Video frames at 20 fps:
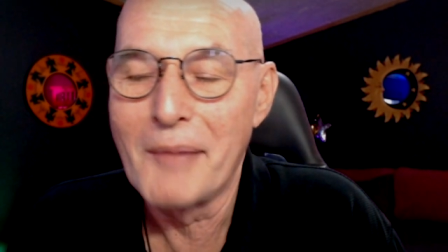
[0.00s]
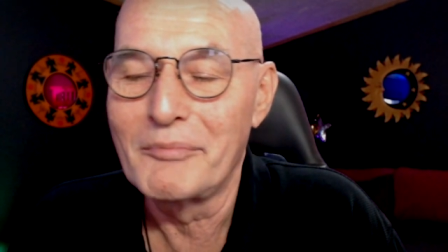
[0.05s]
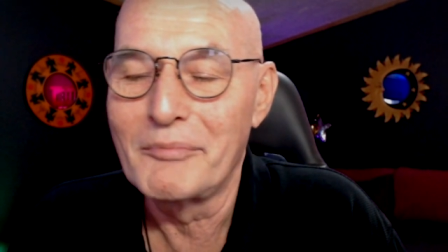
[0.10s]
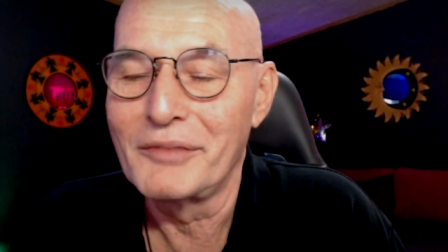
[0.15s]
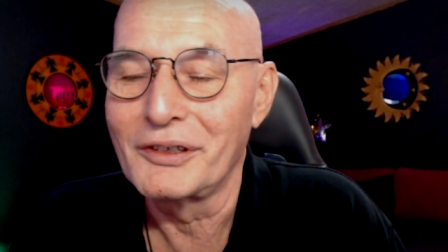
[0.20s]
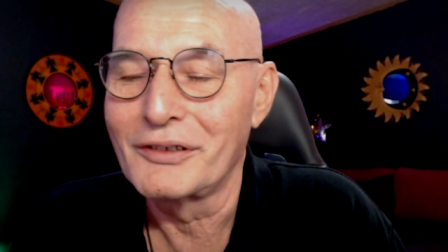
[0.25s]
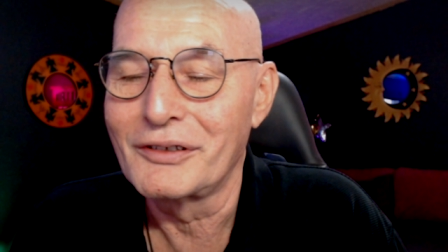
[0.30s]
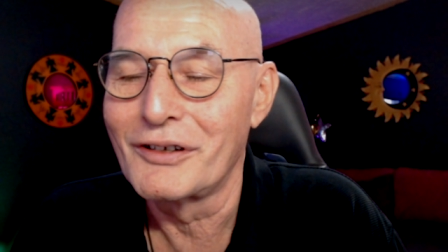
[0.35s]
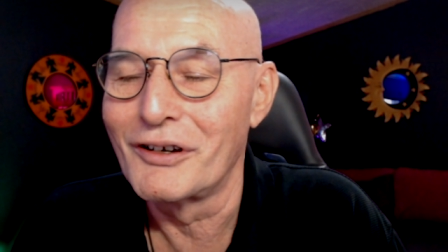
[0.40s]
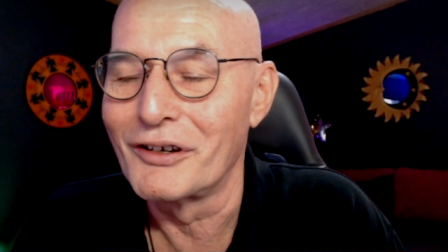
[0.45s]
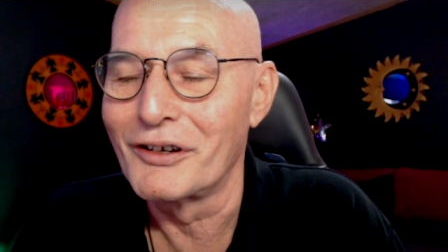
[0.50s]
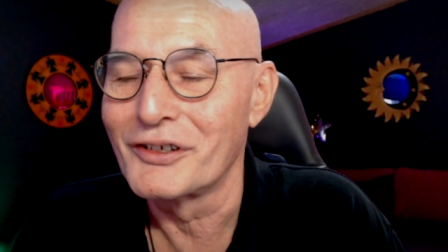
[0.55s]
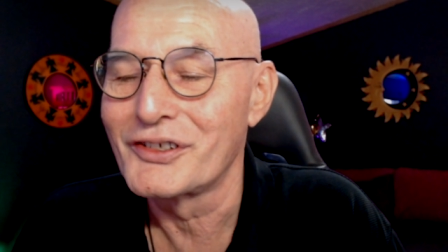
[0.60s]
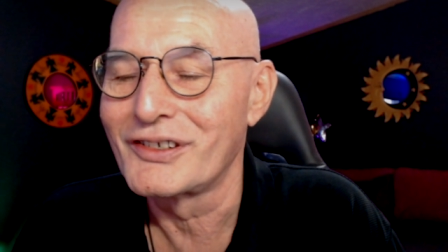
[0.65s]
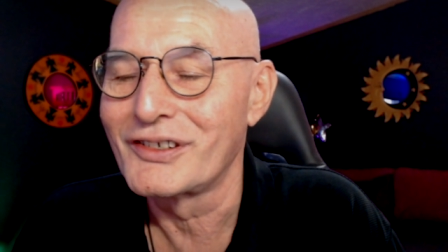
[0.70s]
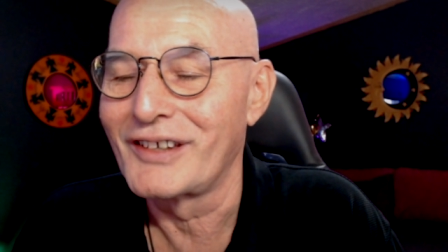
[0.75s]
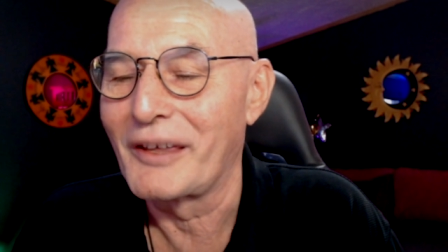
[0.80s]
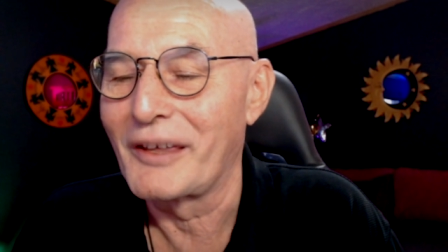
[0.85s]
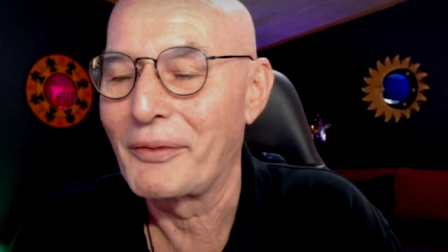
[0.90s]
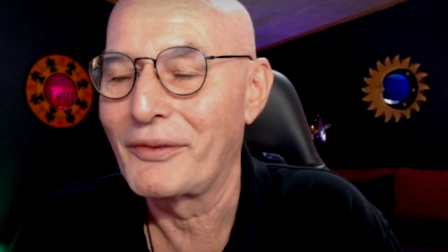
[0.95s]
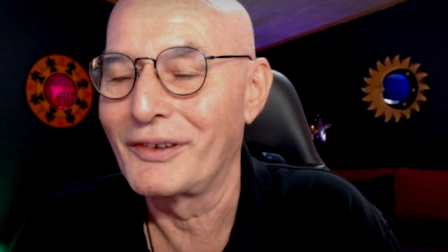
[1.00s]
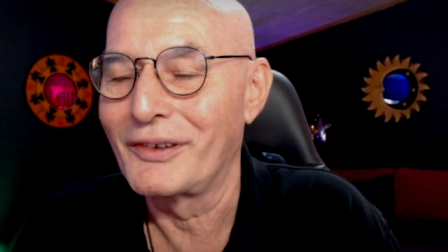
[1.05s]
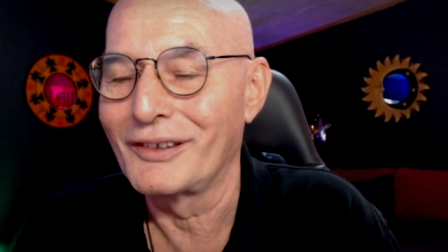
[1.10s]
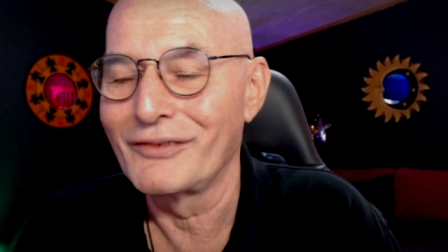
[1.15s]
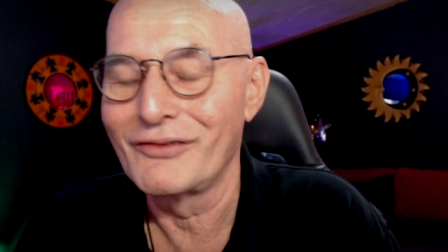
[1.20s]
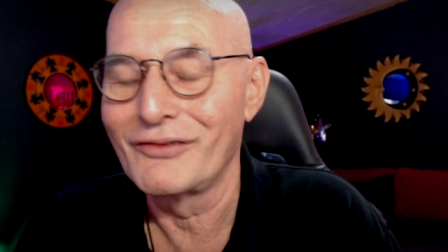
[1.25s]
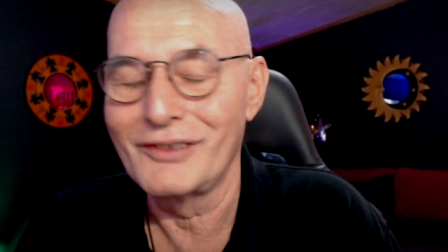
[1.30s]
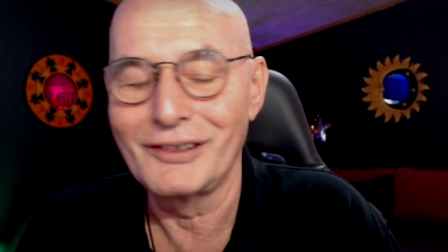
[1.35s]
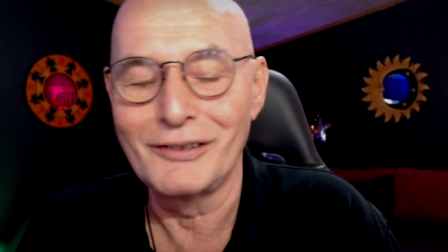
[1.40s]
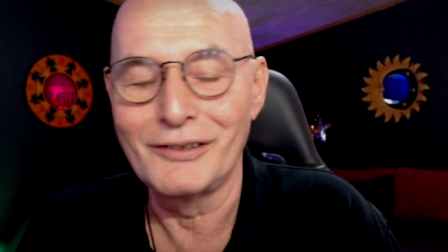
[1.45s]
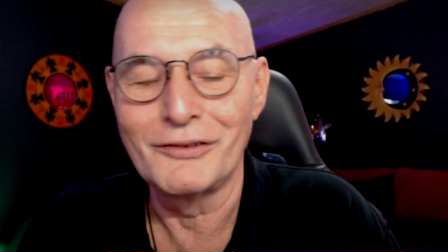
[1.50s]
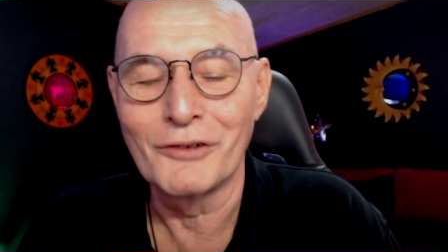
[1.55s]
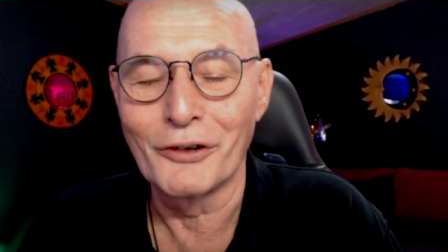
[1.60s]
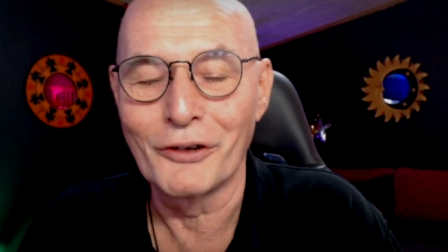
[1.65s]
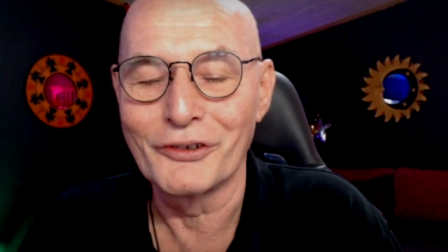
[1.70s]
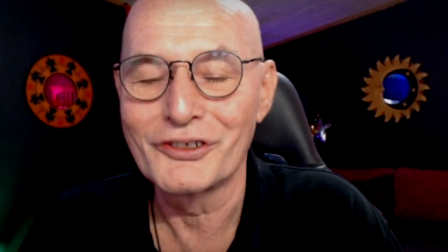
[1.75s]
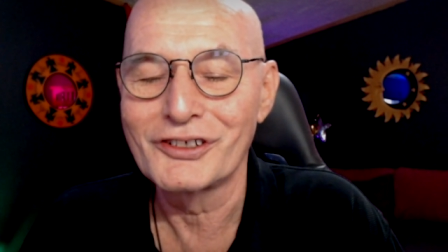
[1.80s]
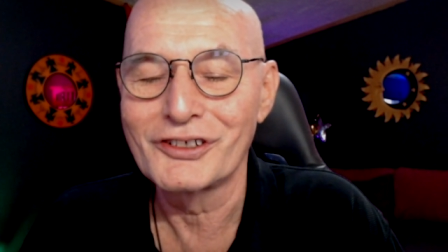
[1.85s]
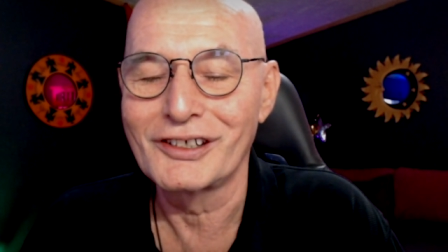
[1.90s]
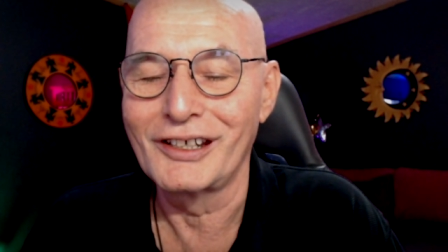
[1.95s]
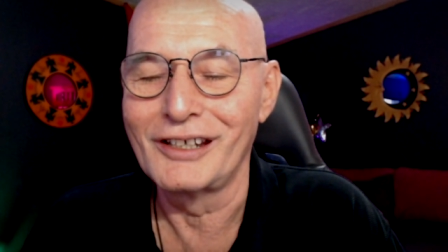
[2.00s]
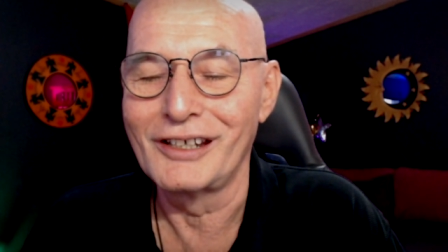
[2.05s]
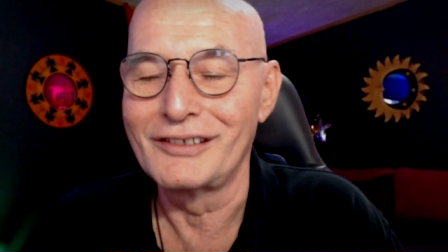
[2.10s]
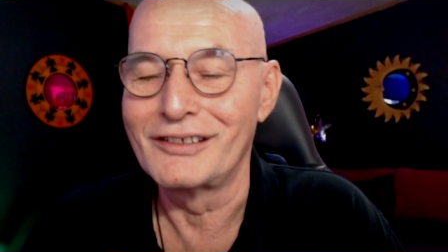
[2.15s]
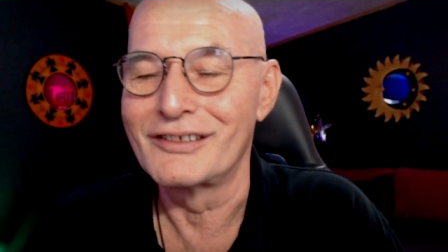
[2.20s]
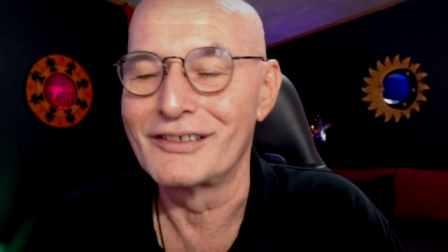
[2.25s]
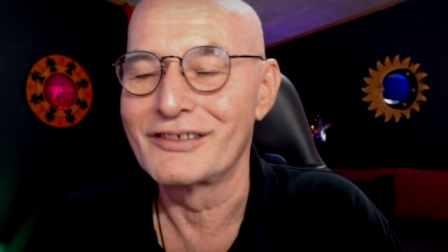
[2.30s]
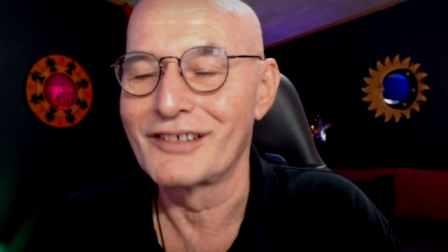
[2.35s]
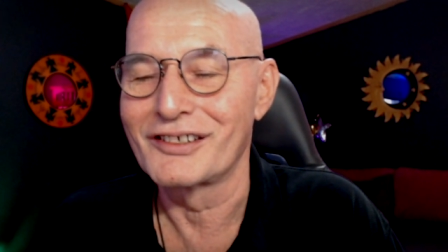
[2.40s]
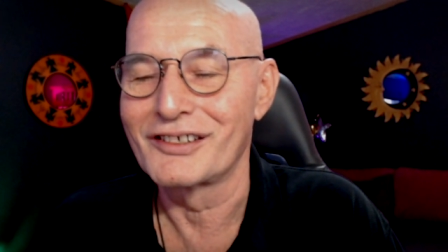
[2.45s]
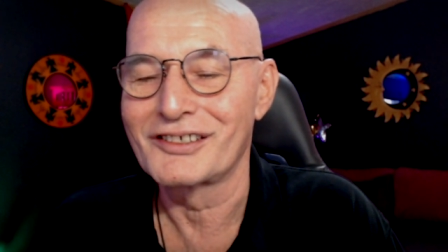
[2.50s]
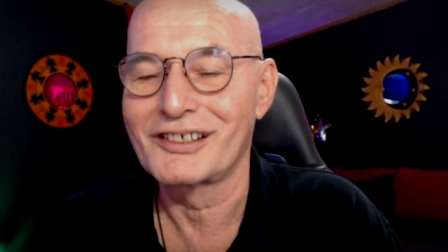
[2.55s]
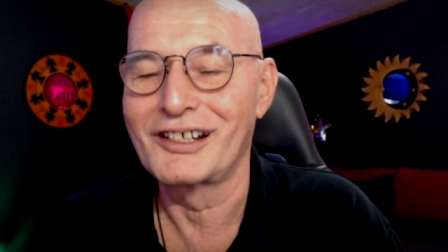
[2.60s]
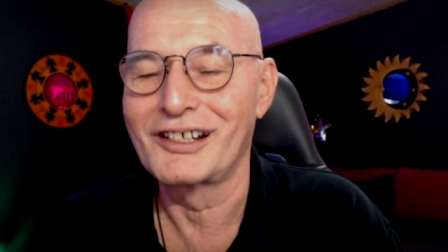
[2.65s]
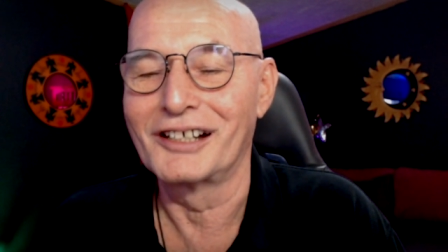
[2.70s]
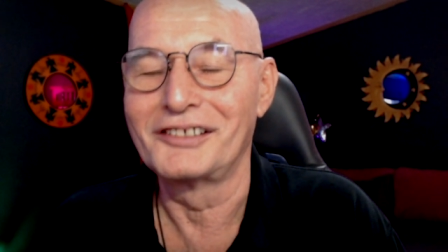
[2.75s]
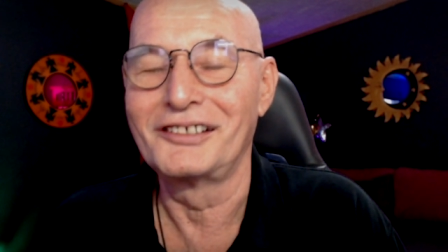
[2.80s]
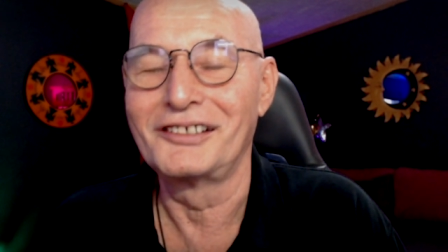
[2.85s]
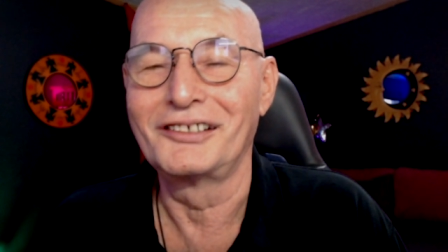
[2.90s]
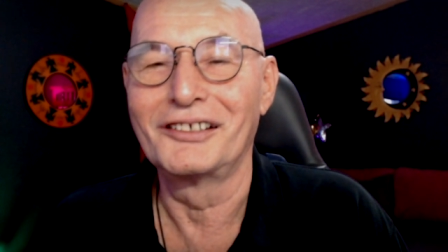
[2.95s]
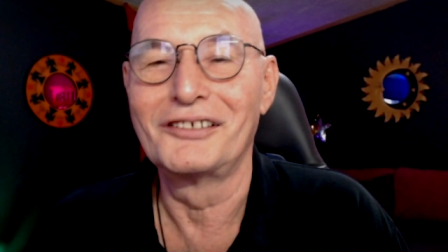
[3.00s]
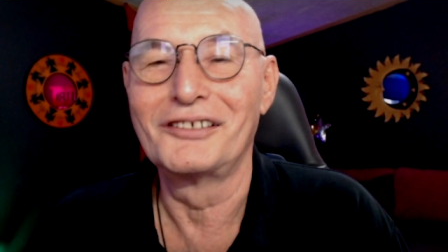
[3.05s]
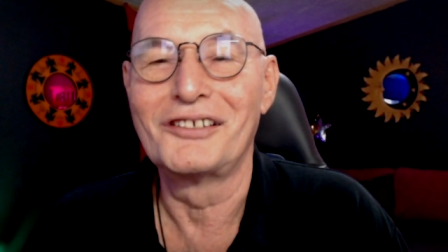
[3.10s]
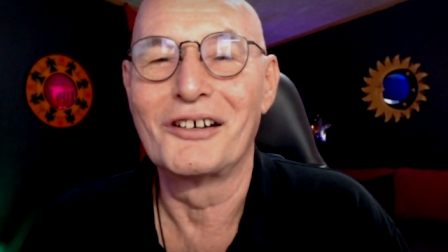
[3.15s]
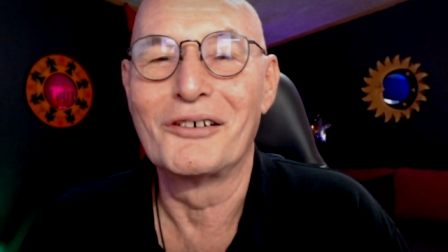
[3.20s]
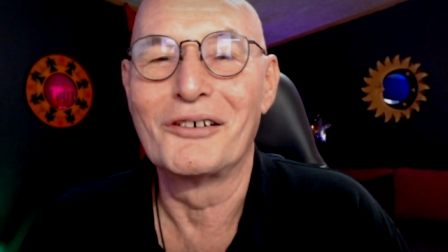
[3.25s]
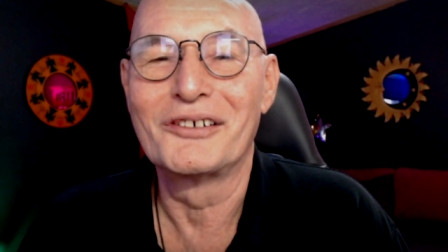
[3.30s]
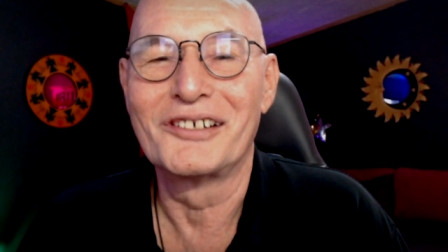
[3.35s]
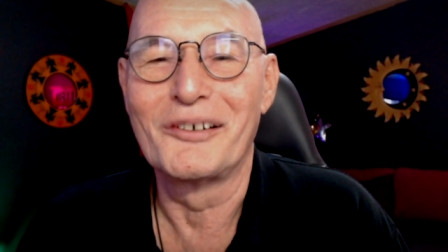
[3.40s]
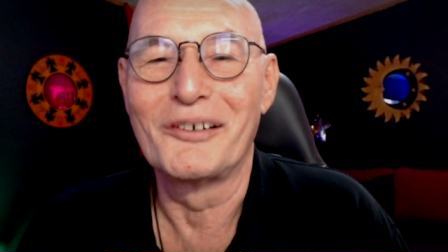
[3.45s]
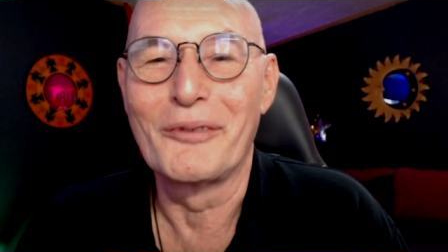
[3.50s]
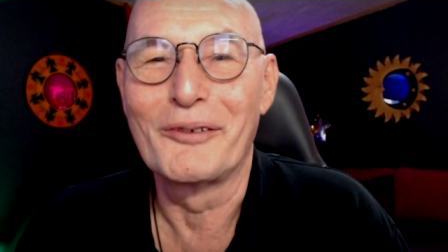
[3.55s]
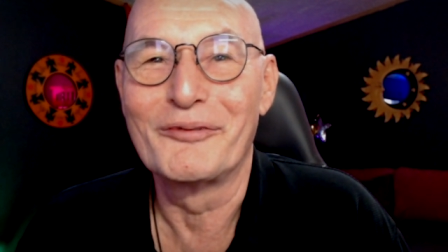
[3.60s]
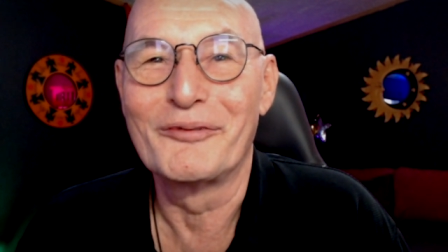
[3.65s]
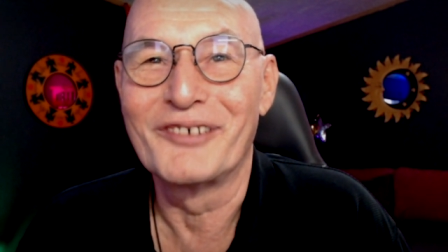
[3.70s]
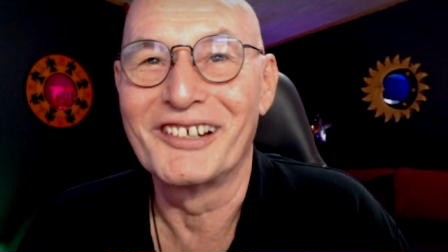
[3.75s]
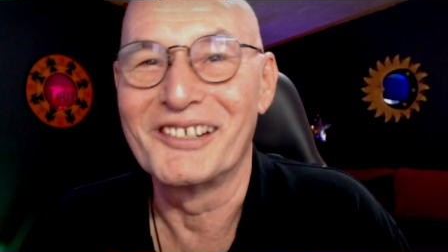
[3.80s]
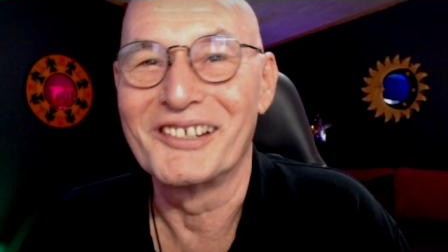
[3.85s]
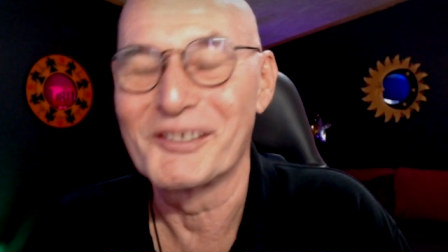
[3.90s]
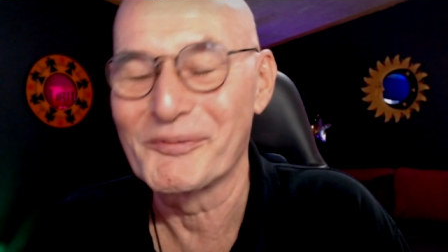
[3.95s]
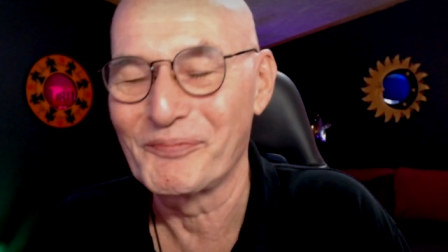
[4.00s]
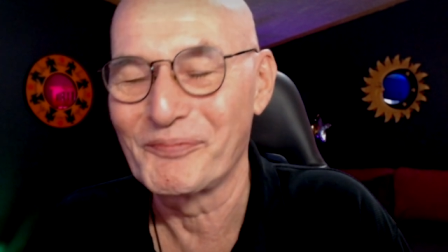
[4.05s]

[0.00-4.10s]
because I think the noise gate is just cutting it out otherwise.